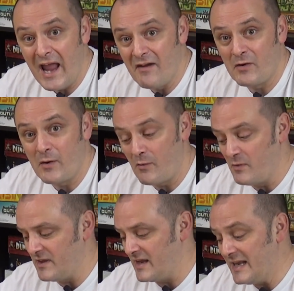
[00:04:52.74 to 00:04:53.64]
everywhere
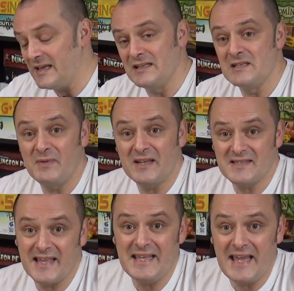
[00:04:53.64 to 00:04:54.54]
with your incons,
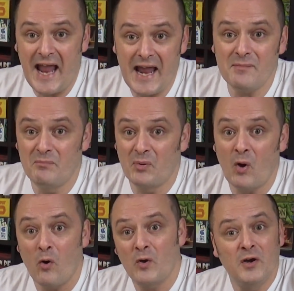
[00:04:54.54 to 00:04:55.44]
because they can
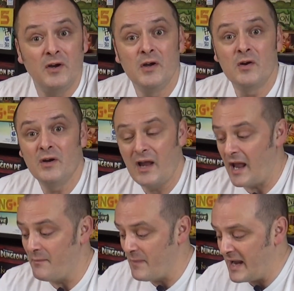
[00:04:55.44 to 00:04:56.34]
block
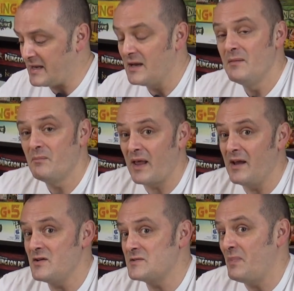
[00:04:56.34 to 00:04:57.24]
and make
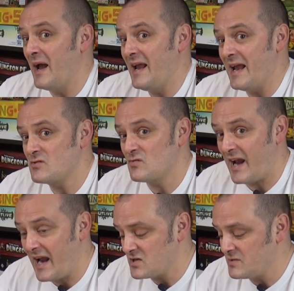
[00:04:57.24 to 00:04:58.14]
players pay
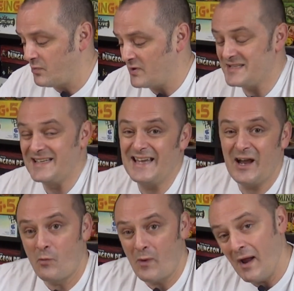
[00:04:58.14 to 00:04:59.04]
extra action points to
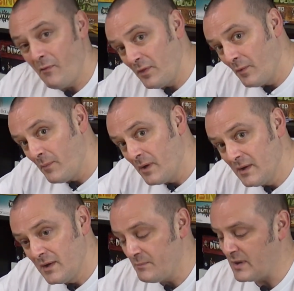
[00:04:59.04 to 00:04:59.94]
get around them,
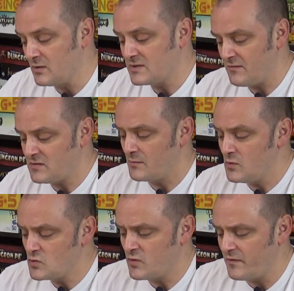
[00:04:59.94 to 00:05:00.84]
because every time
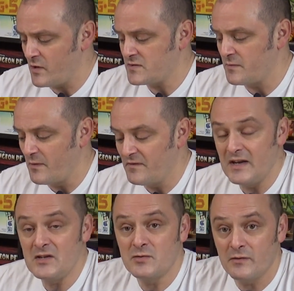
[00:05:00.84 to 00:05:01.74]
you traverse from a
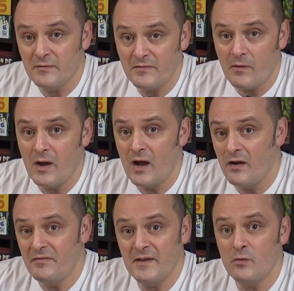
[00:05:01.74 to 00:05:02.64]
village to
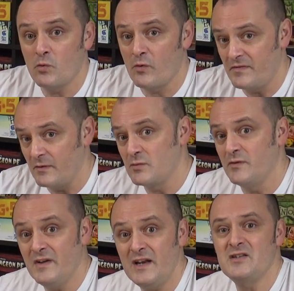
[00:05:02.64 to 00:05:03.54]
a field or a field to
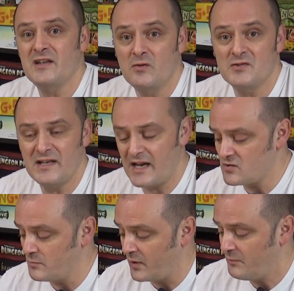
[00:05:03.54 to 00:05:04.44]
a village, that costs an
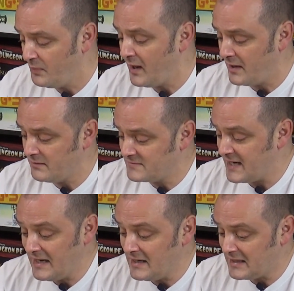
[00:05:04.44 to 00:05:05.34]
action point. But
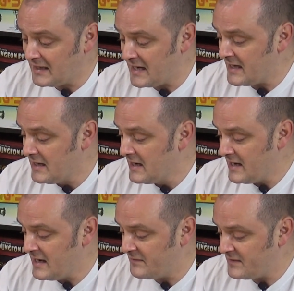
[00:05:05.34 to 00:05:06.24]
technically,
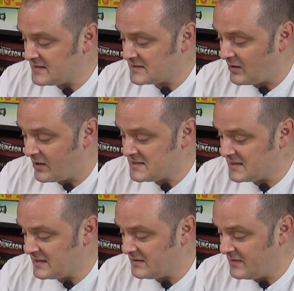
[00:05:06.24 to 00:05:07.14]
if this guy's
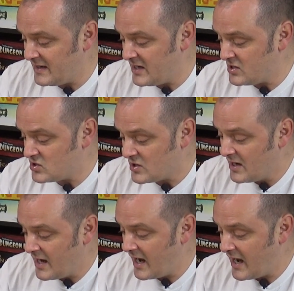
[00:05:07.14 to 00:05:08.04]
in the village
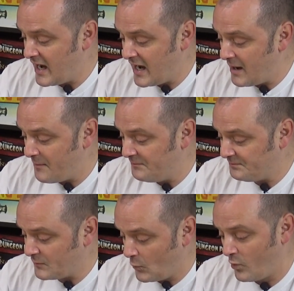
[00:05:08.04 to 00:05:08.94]

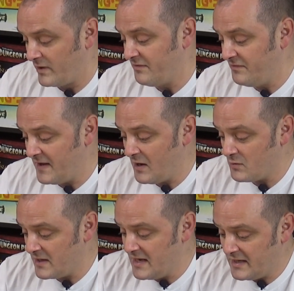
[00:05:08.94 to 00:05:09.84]
or in the
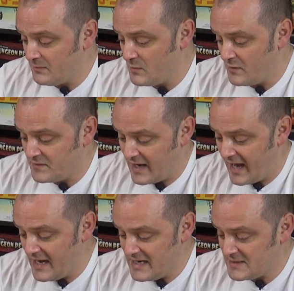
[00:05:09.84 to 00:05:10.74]
field, he can move
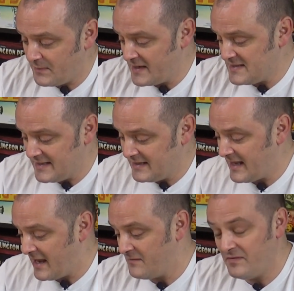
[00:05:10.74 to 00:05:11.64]
to any space
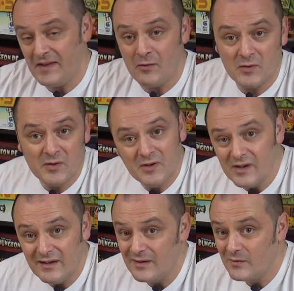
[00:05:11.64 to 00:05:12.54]
in that field
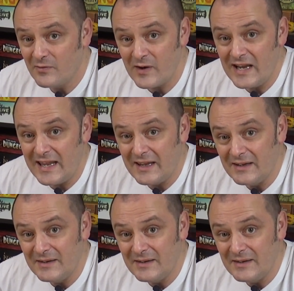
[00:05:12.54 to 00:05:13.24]
freely.